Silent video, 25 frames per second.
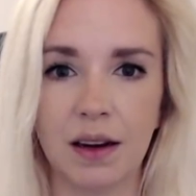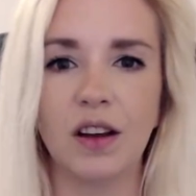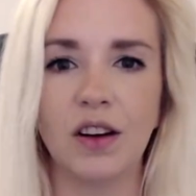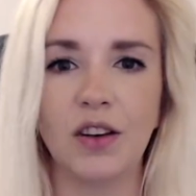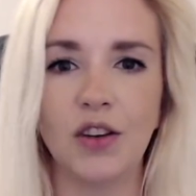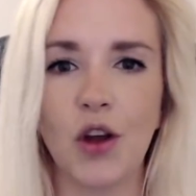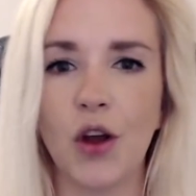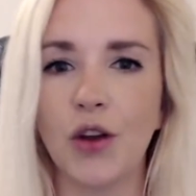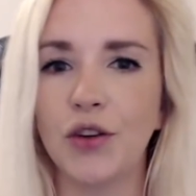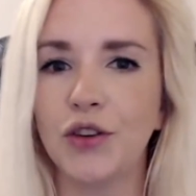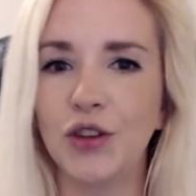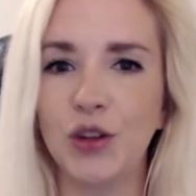
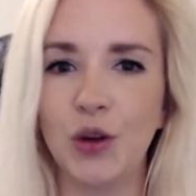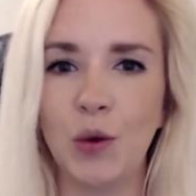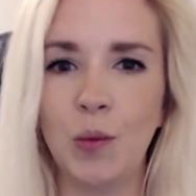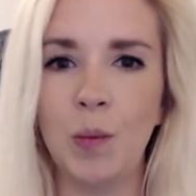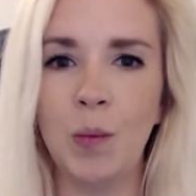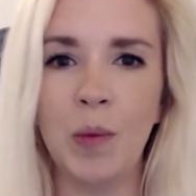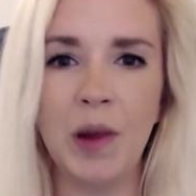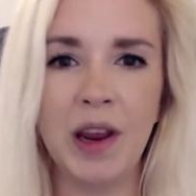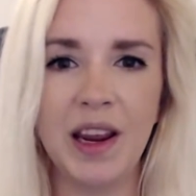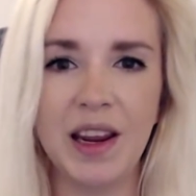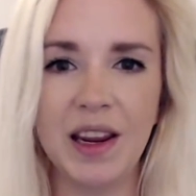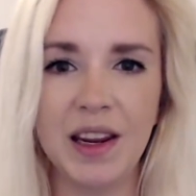Not to
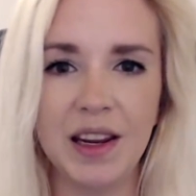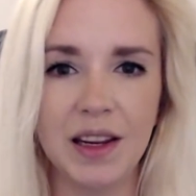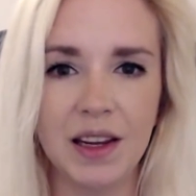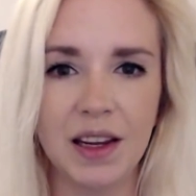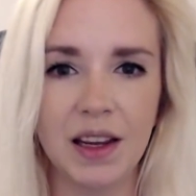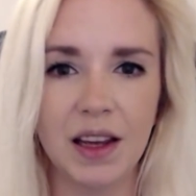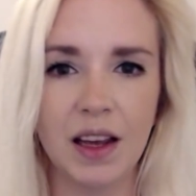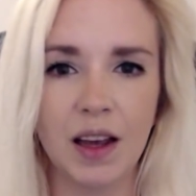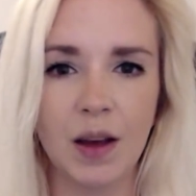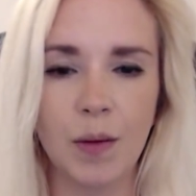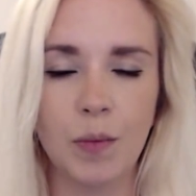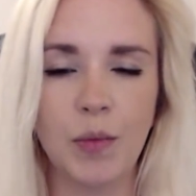me,
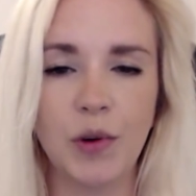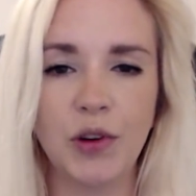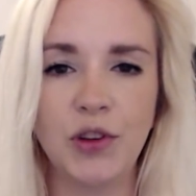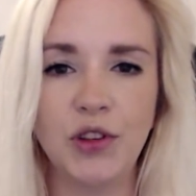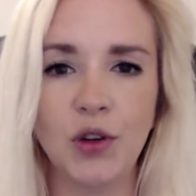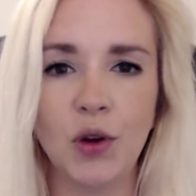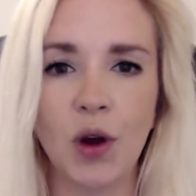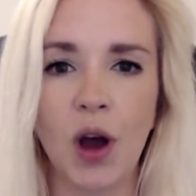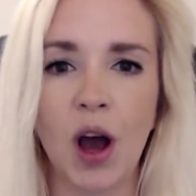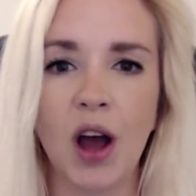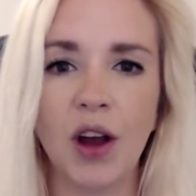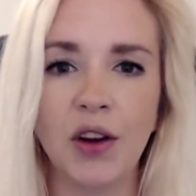but
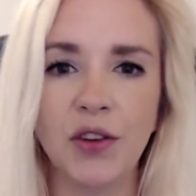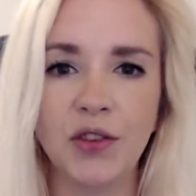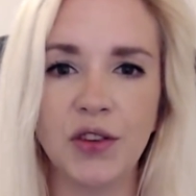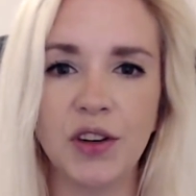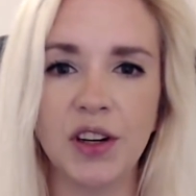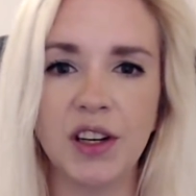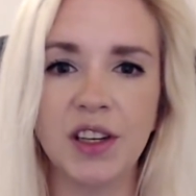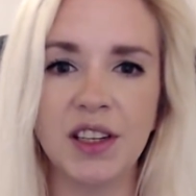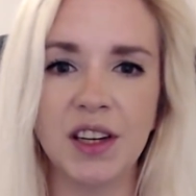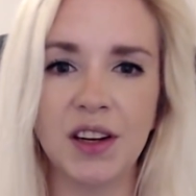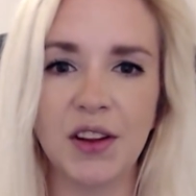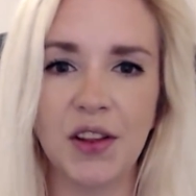to
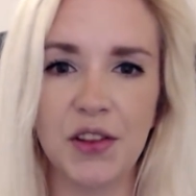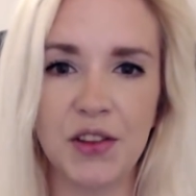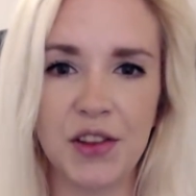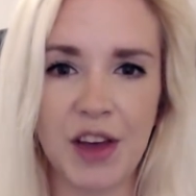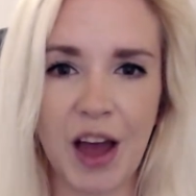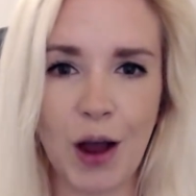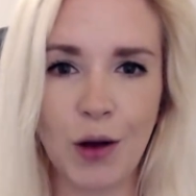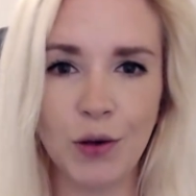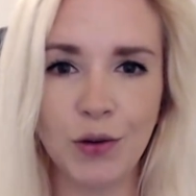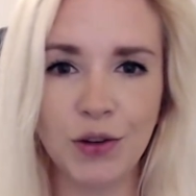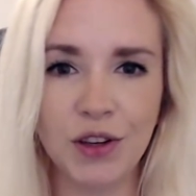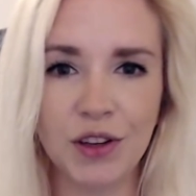hundreds and
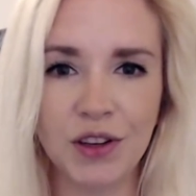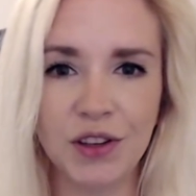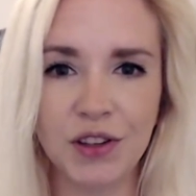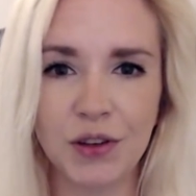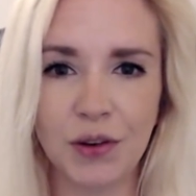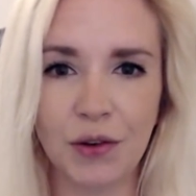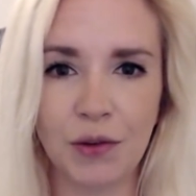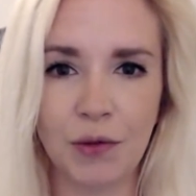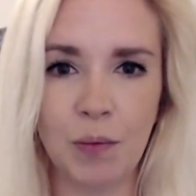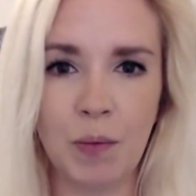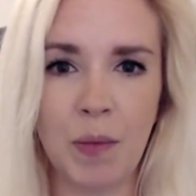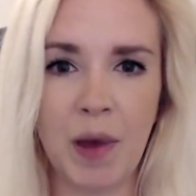thousands
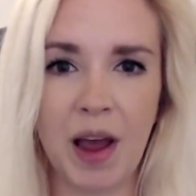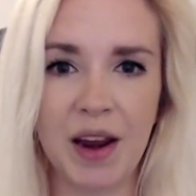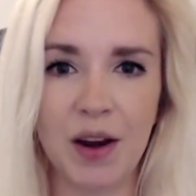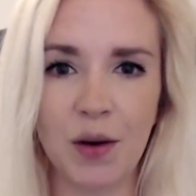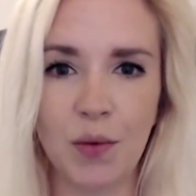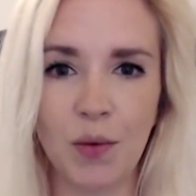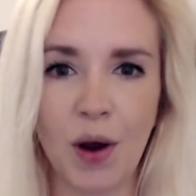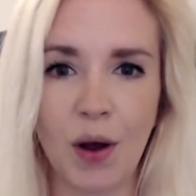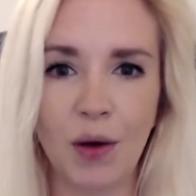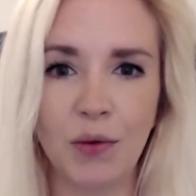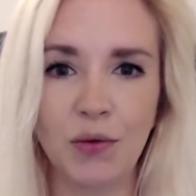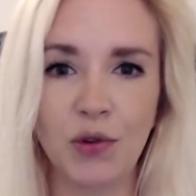of men
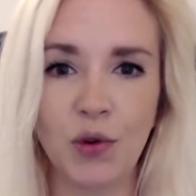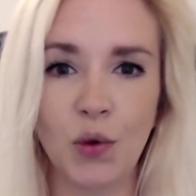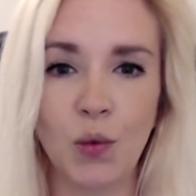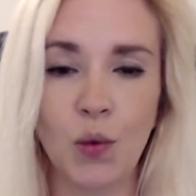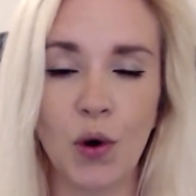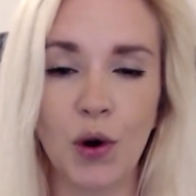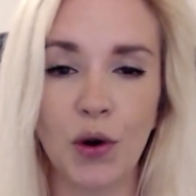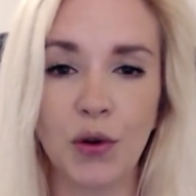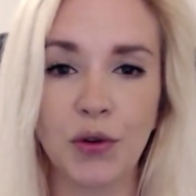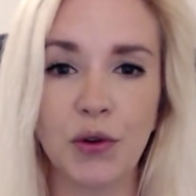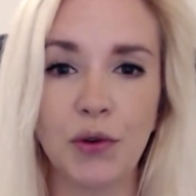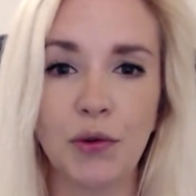around the
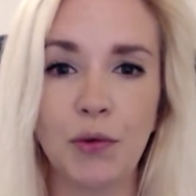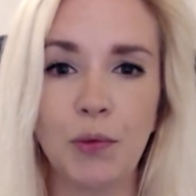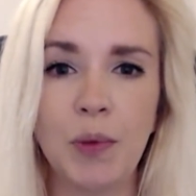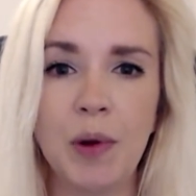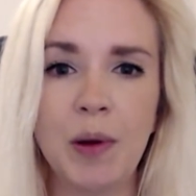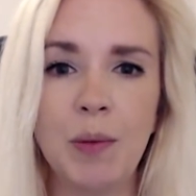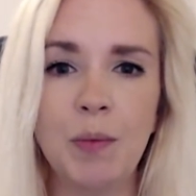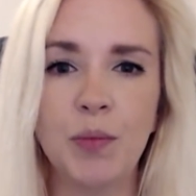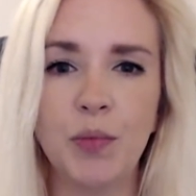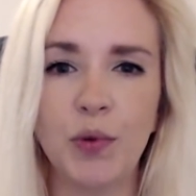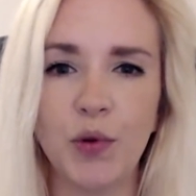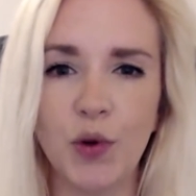world who've
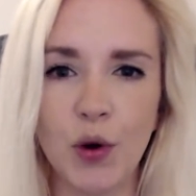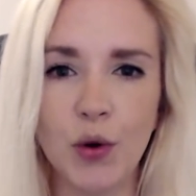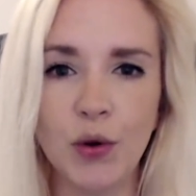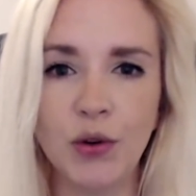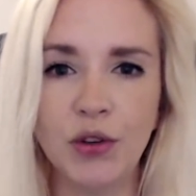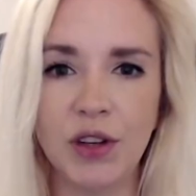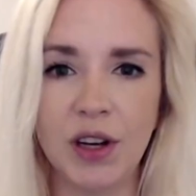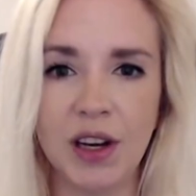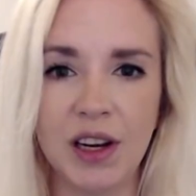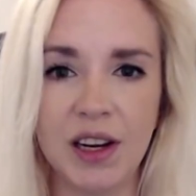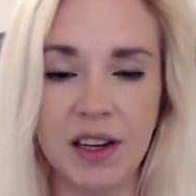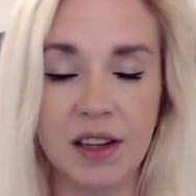been
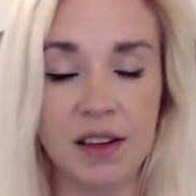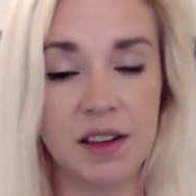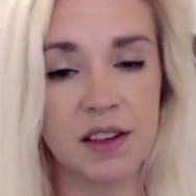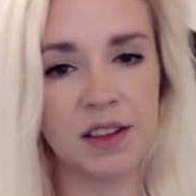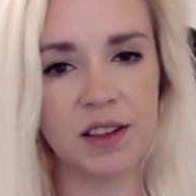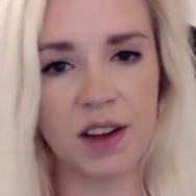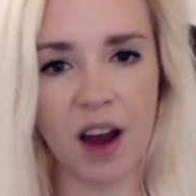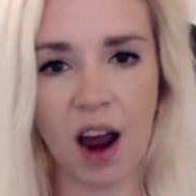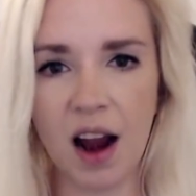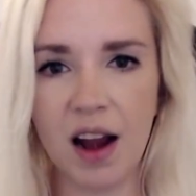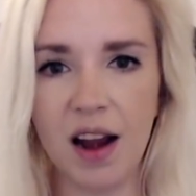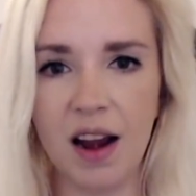brutally
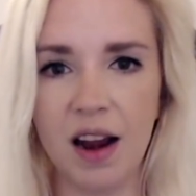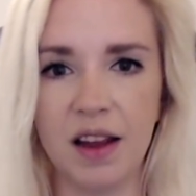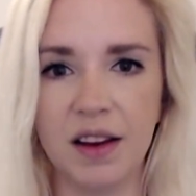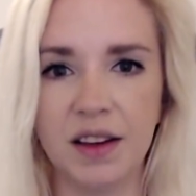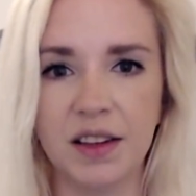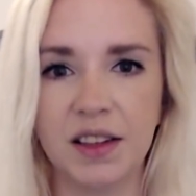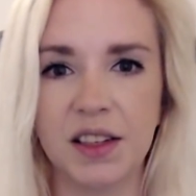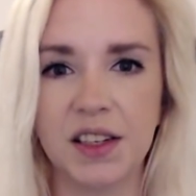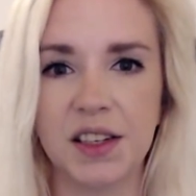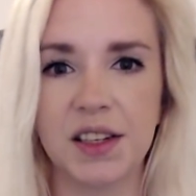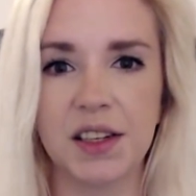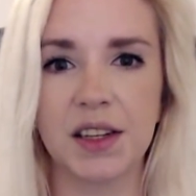
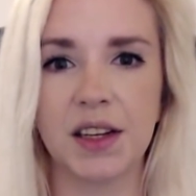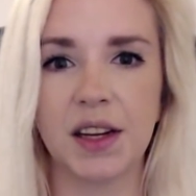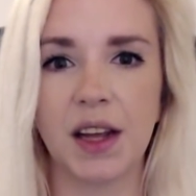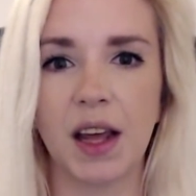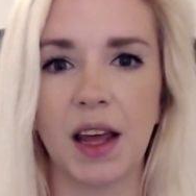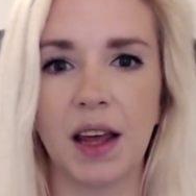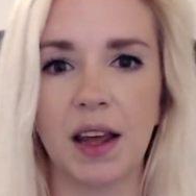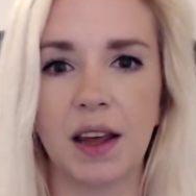silenced.